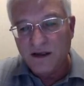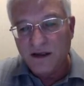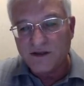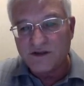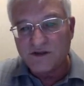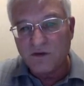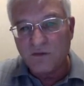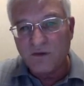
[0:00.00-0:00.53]

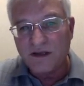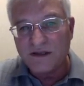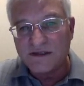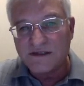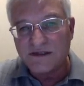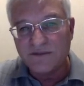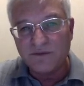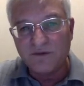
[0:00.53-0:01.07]
And so we could
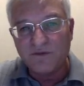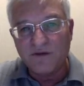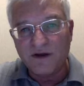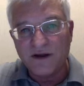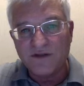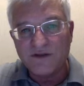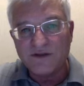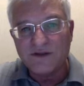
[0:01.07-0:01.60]

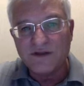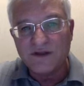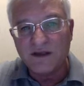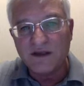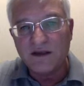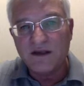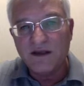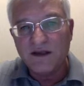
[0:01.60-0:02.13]
simplify this
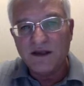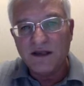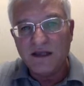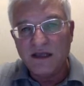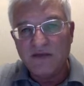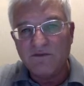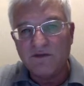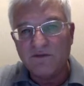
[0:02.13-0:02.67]
thing
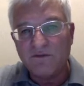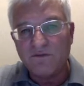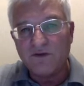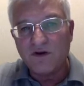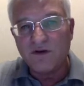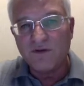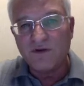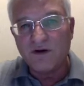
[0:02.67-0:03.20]
even
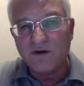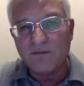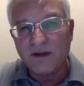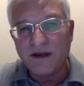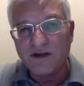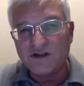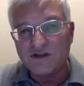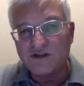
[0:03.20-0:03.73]
further
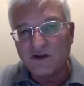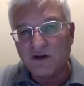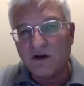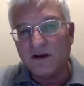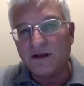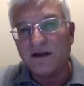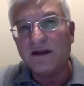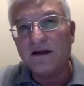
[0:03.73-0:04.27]
by just
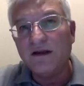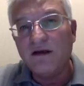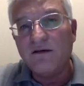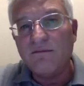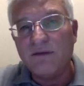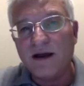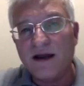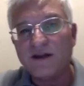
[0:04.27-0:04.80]
calling it
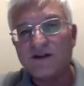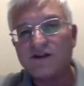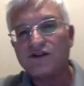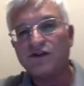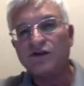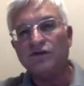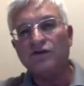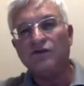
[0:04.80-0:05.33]
minus
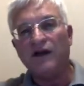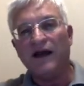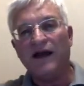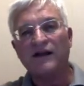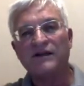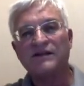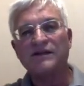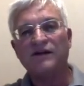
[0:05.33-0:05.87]

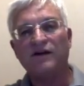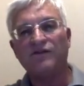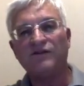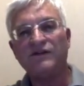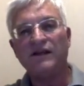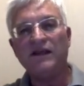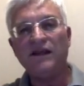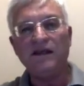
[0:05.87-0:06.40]
2x of
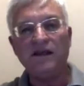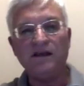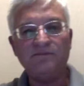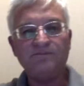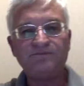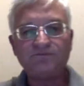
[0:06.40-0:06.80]
t.